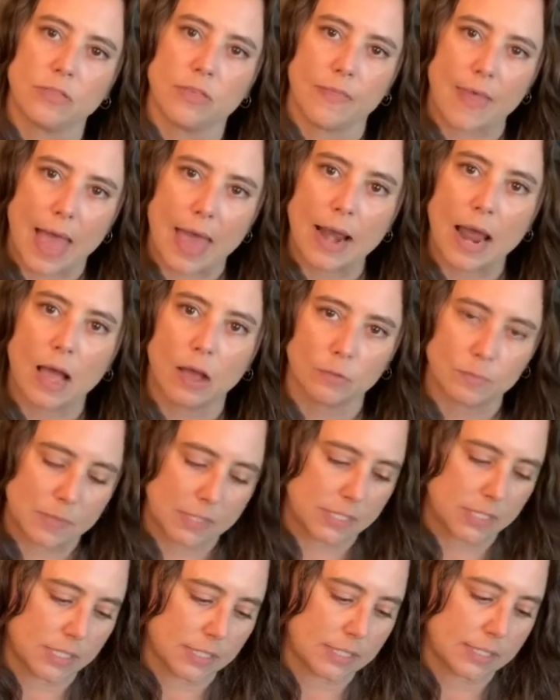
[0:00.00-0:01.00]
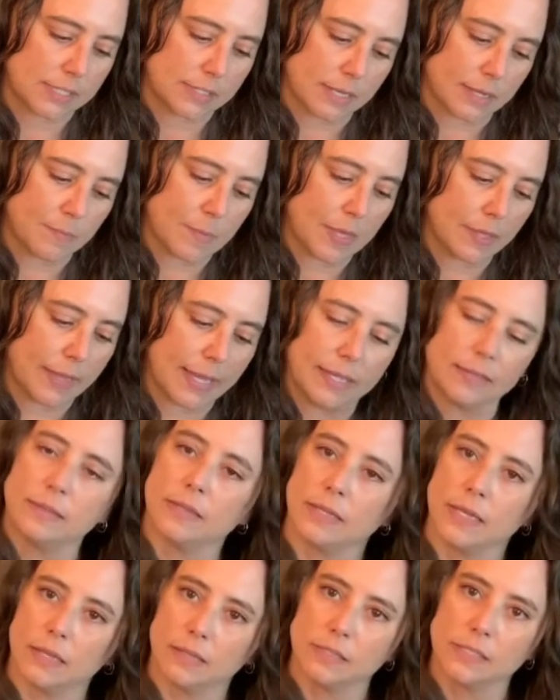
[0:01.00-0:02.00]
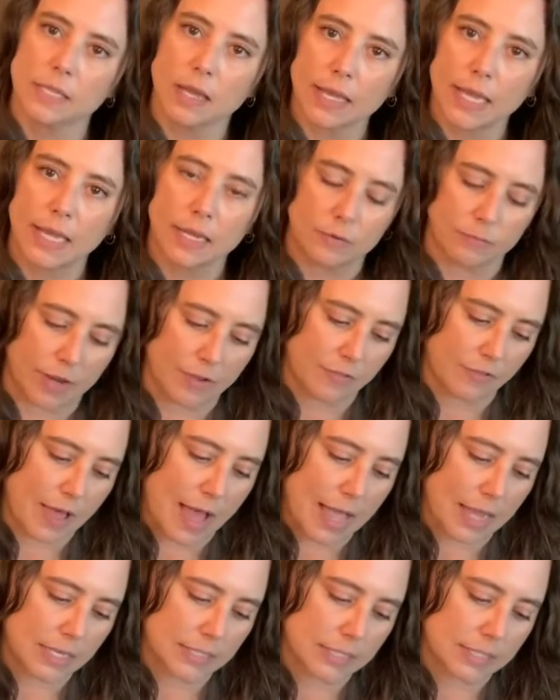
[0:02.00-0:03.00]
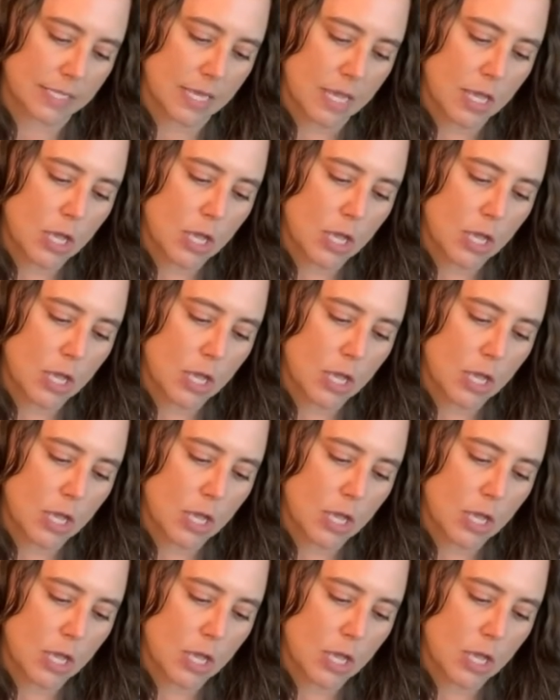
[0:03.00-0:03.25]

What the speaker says: and that helps to stimulate the sucking reflex.